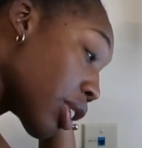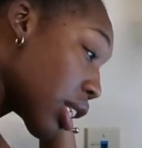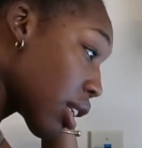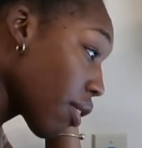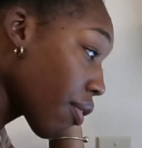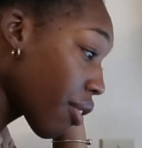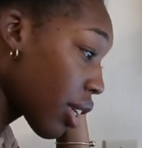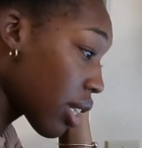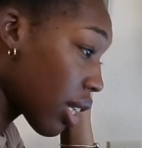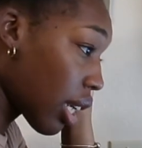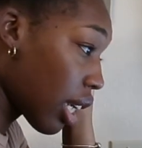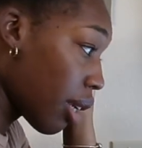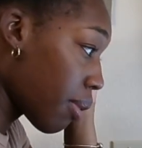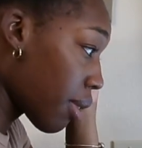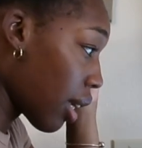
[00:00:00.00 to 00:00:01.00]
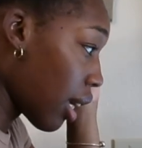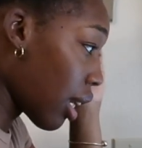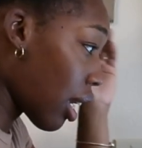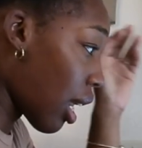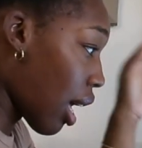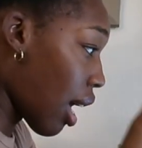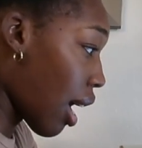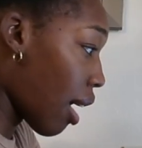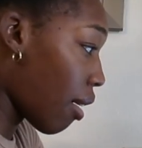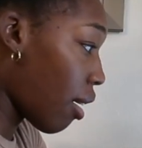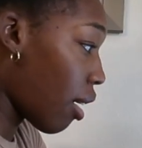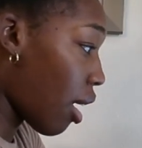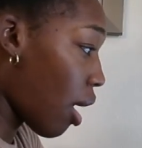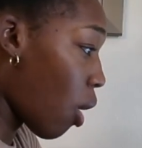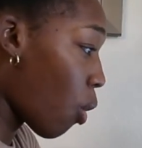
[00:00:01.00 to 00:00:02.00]
For some reason, it keeps saying that
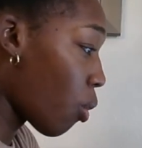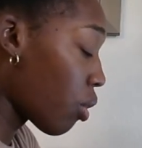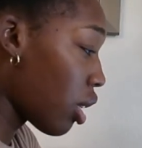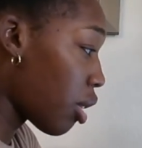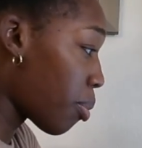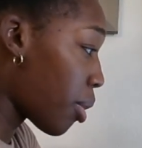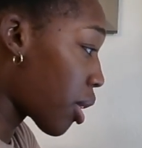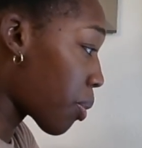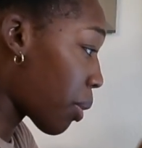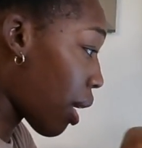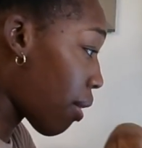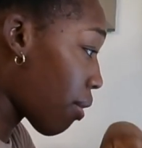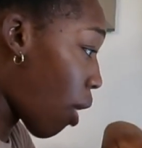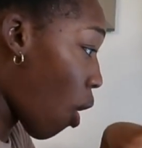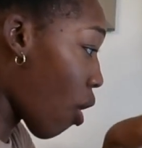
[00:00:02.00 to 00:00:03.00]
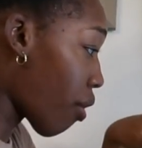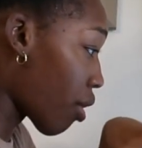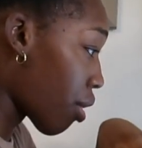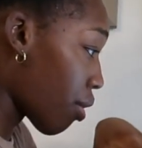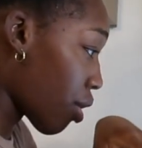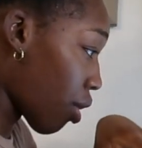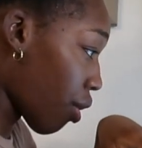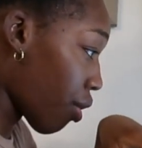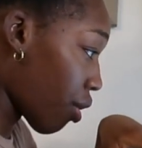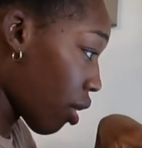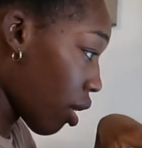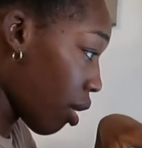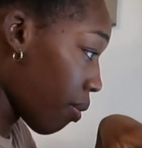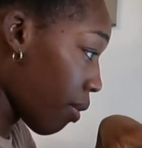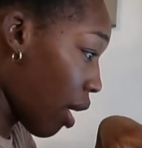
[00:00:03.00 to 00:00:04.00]
I owe these books when I've already
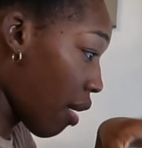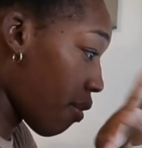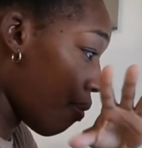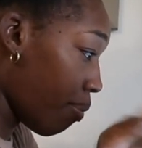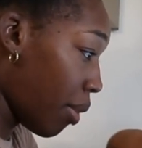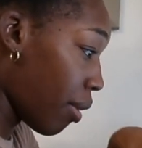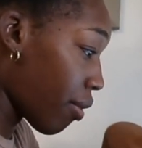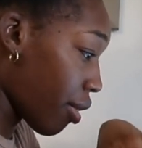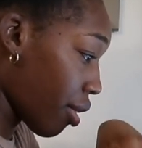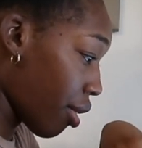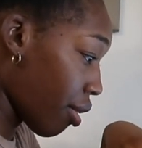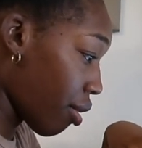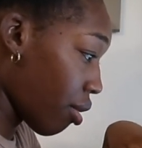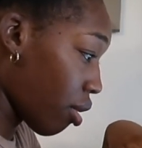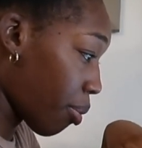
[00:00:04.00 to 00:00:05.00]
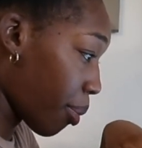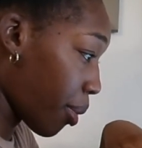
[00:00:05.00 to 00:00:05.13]
returned them. I've been returning those